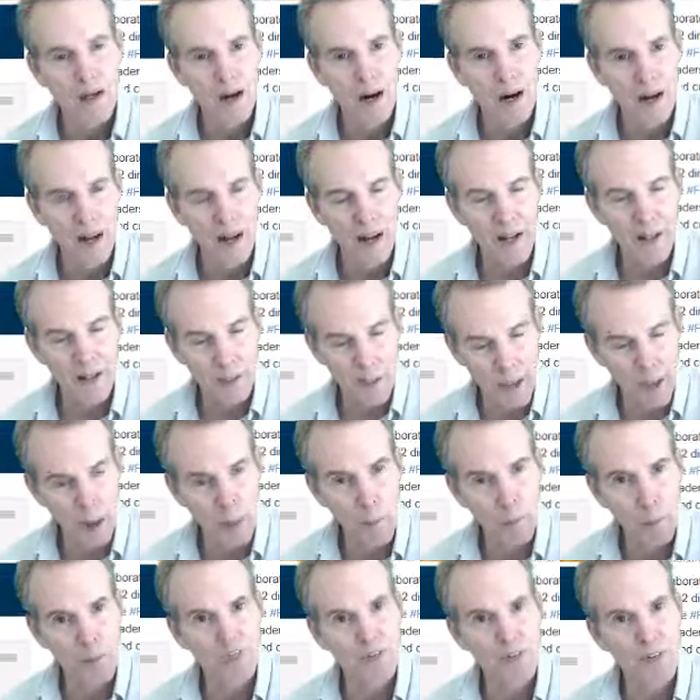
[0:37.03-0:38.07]
It
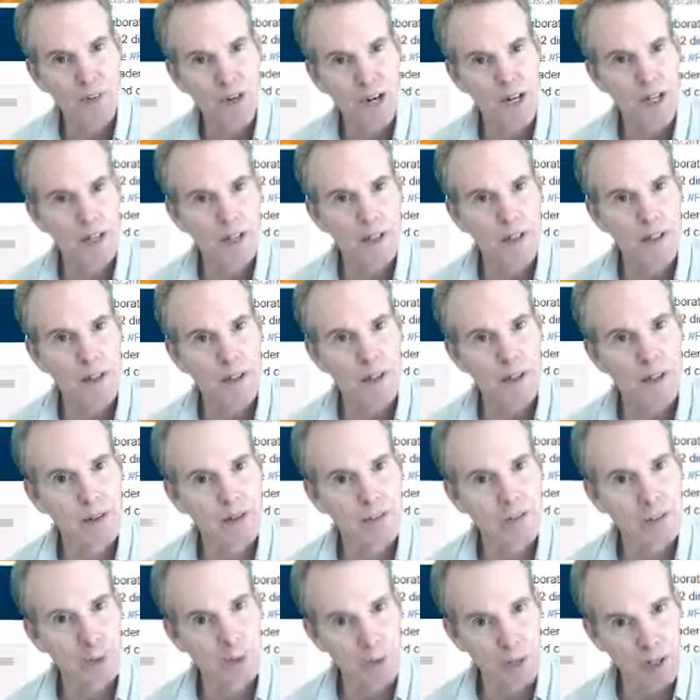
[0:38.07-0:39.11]
helps, frankly,
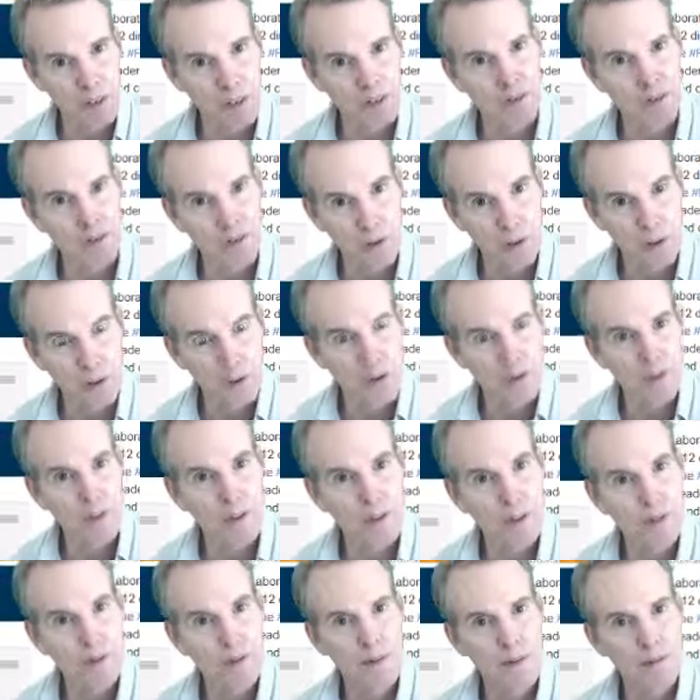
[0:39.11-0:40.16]
to register
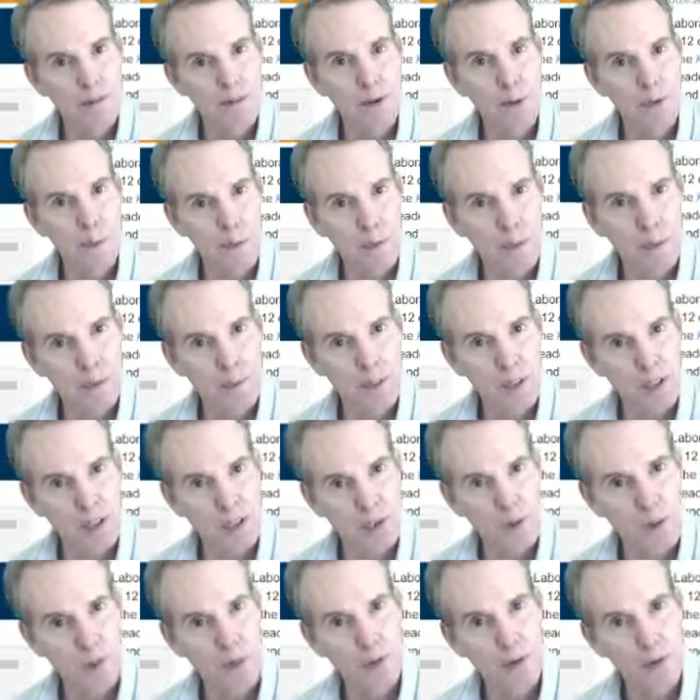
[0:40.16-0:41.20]
early, if only to make
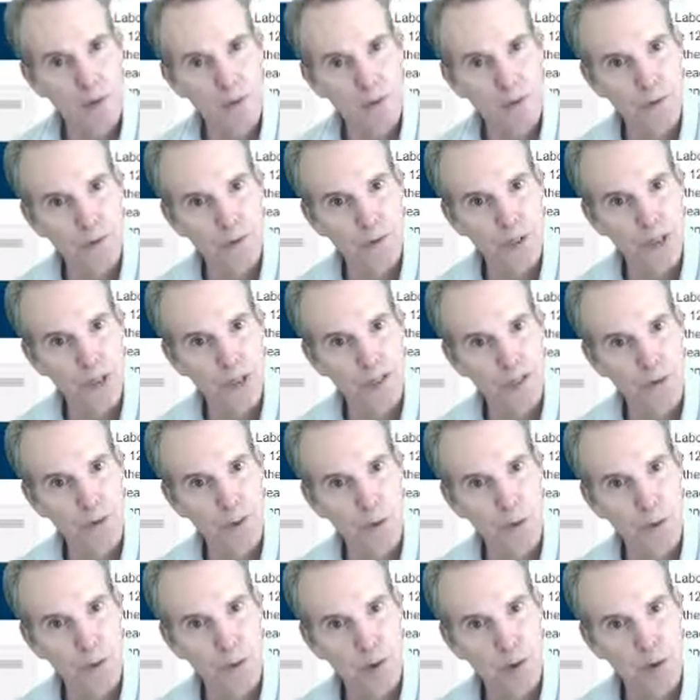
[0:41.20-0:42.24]
sure that you get
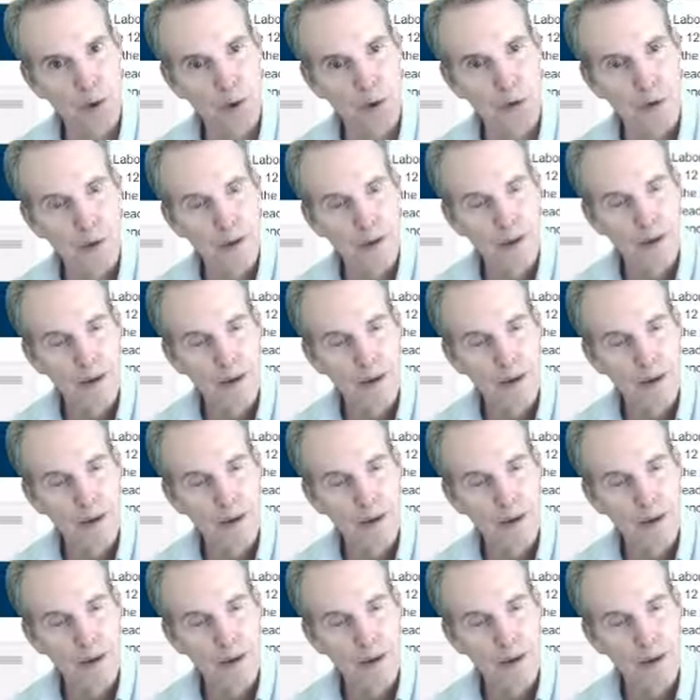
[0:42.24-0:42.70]
your